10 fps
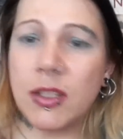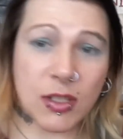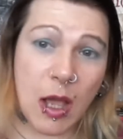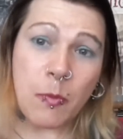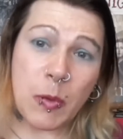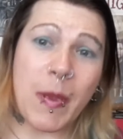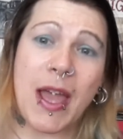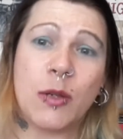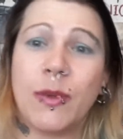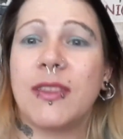Just come
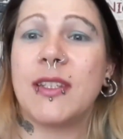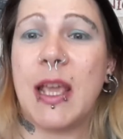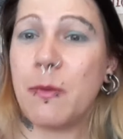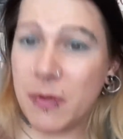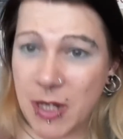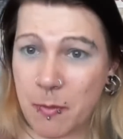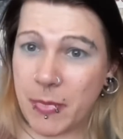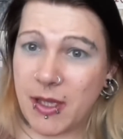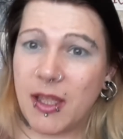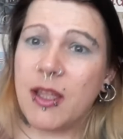prepared with the table
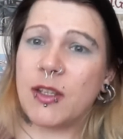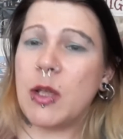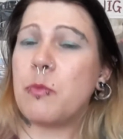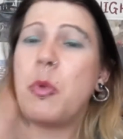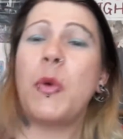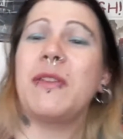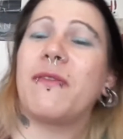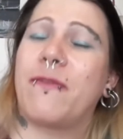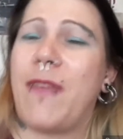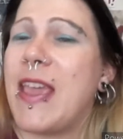number. Don't
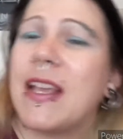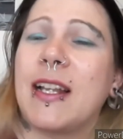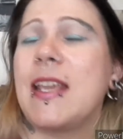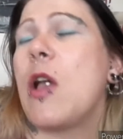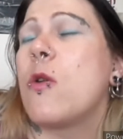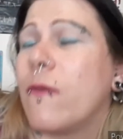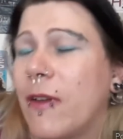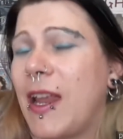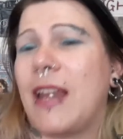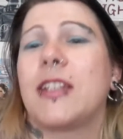point vaguely
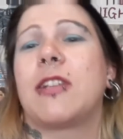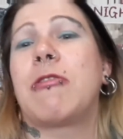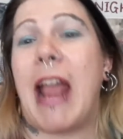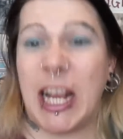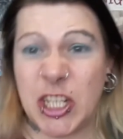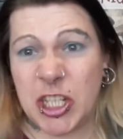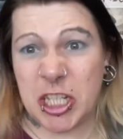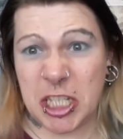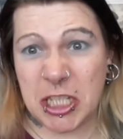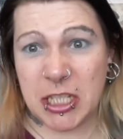over in a
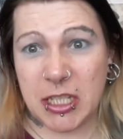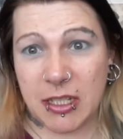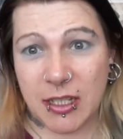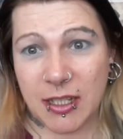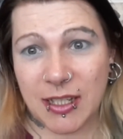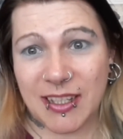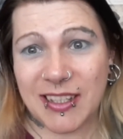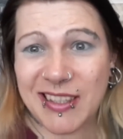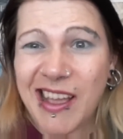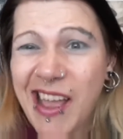direction,
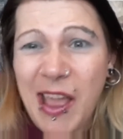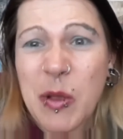because that